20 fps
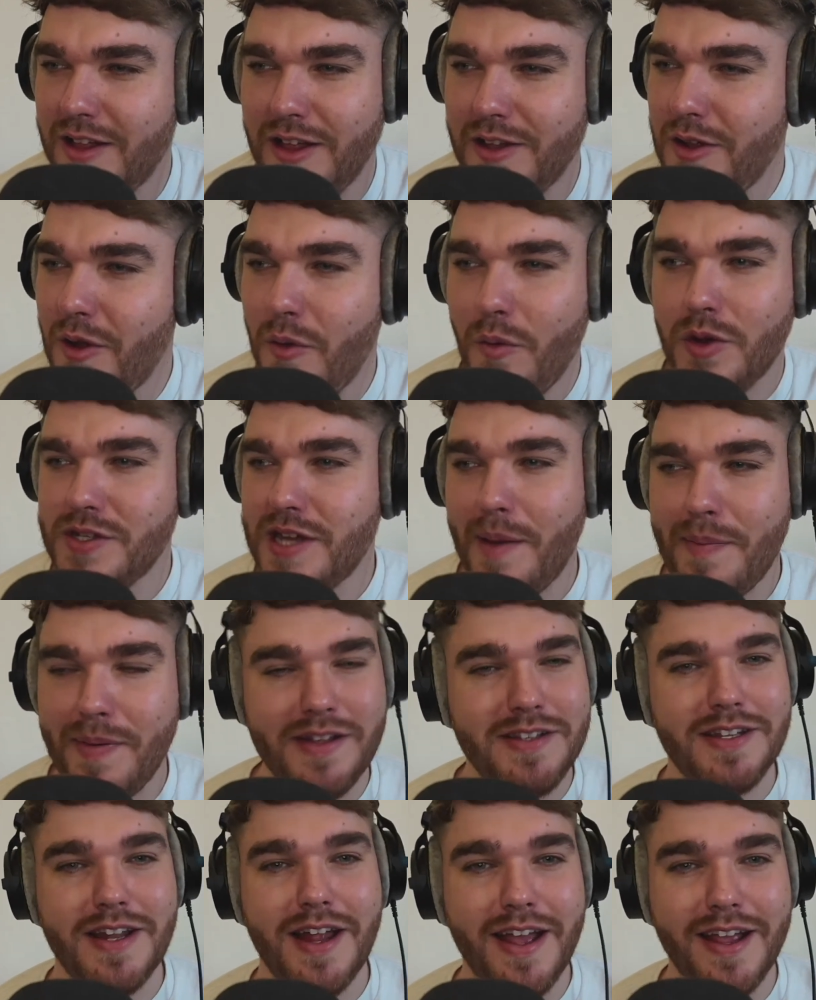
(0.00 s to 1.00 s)
know what's
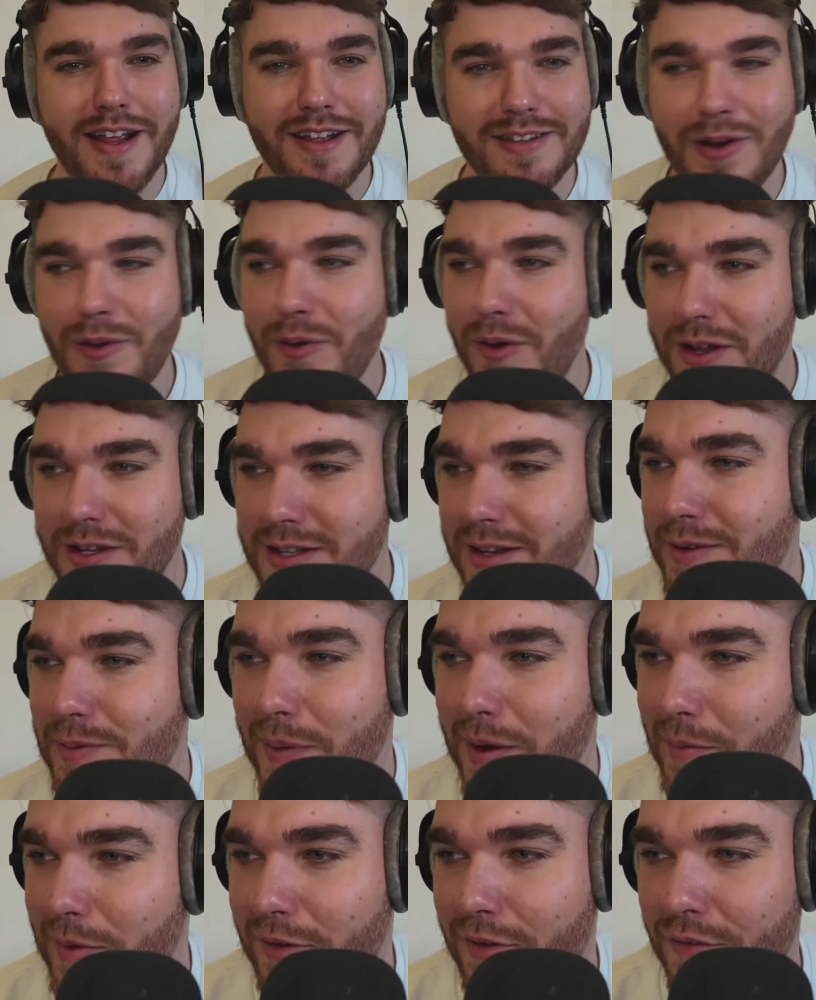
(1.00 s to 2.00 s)
happening today. I don't know. It's
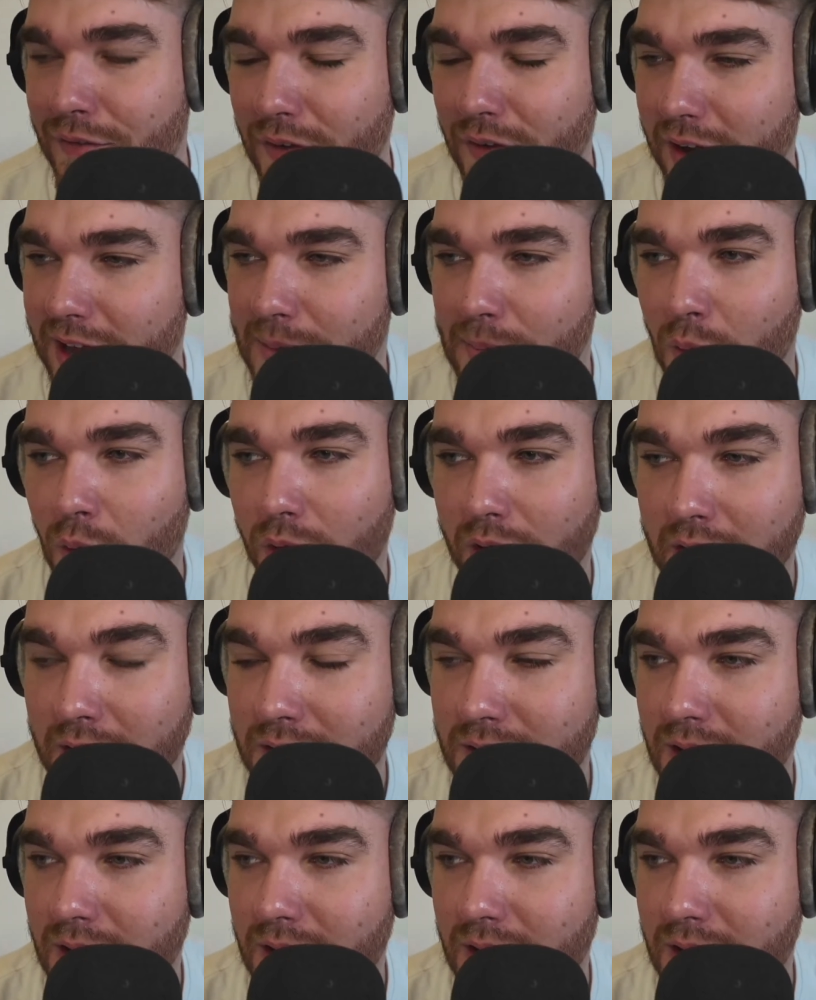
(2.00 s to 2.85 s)
been a bit of a funny morning.